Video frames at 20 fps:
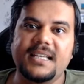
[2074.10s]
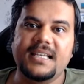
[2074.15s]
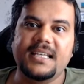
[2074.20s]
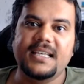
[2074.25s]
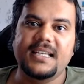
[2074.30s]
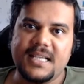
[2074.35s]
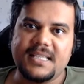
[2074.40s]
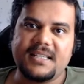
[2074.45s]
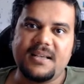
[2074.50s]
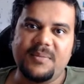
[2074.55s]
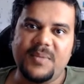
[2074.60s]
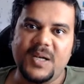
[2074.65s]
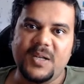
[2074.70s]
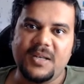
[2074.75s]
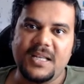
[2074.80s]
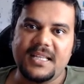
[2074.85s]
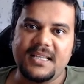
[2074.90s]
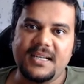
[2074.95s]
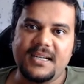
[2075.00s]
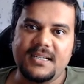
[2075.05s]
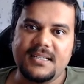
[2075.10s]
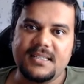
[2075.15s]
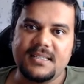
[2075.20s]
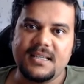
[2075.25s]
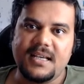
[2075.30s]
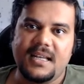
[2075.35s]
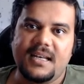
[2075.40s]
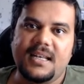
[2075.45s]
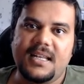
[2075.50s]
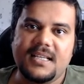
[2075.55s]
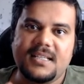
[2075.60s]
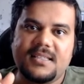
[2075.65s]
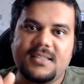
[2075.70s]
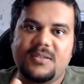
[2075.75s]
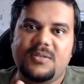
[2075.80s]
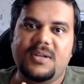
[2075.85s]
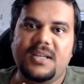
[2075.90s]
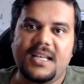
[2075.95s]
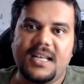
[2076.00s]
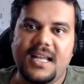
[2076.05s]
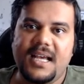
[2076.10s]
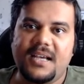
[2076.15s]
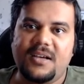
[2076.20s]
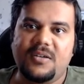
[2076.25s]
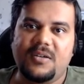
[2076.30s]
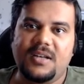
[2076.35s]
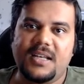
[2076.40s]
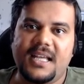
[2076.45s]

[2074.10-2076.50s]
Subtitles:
as compared to Netherlands, unless you rely on